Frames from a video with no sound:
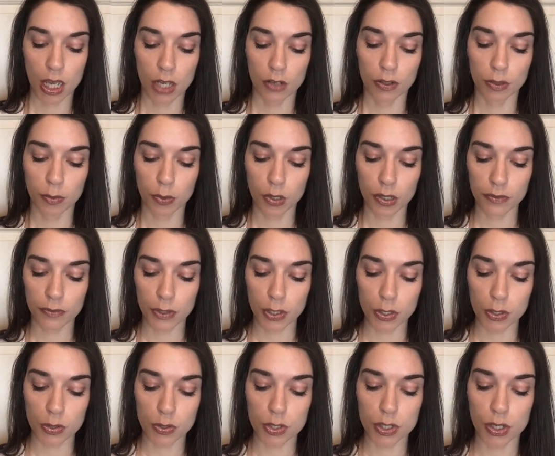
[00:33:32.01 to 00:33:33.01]
Report
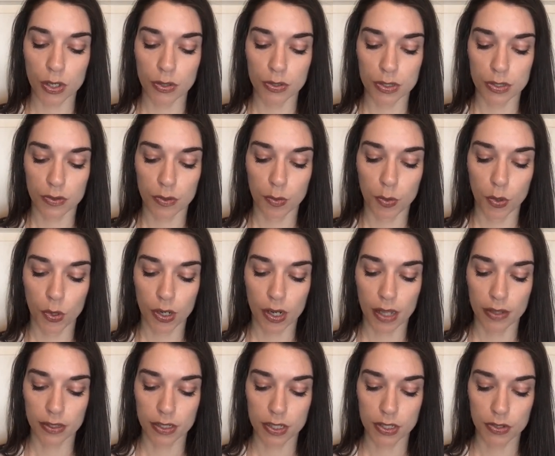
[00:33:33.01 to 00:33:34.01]
View shows the report
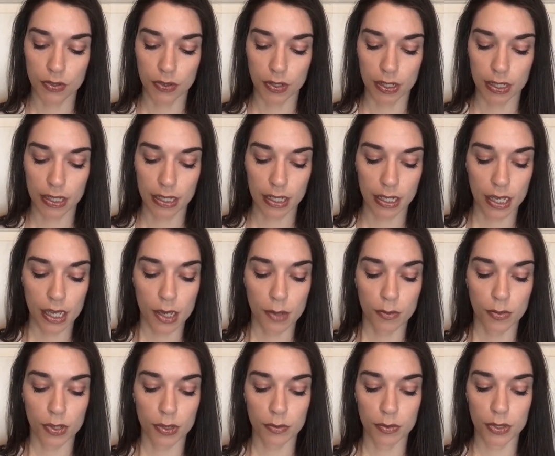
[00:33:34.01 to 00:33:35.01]
on the screen.
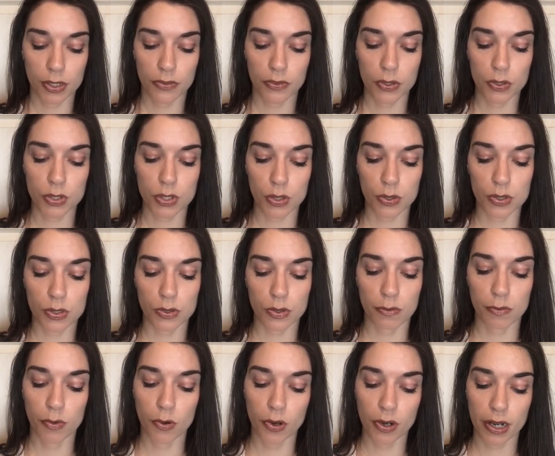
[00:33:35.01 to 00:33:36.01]
Print Preview shows the
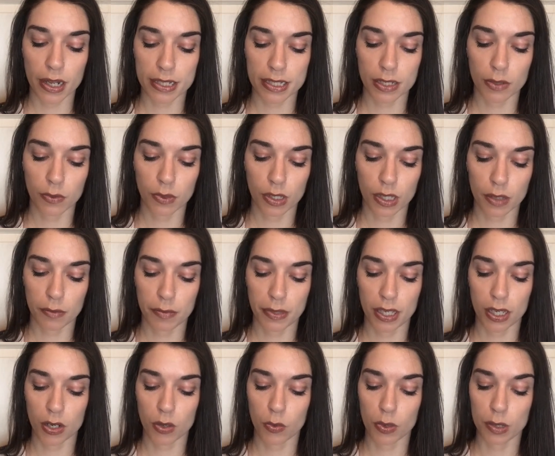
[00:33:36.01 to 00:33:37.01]
report as it will
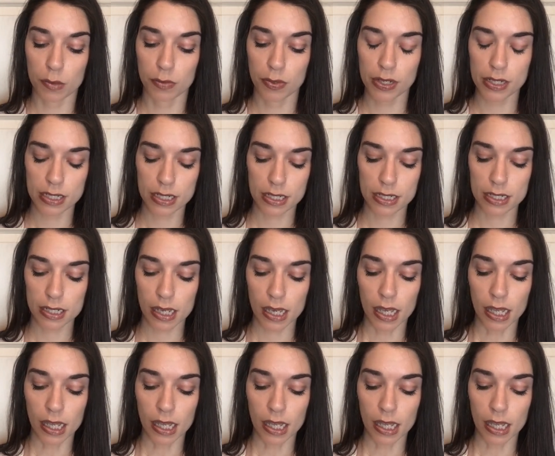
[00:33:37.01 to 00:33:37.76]
appear when printed.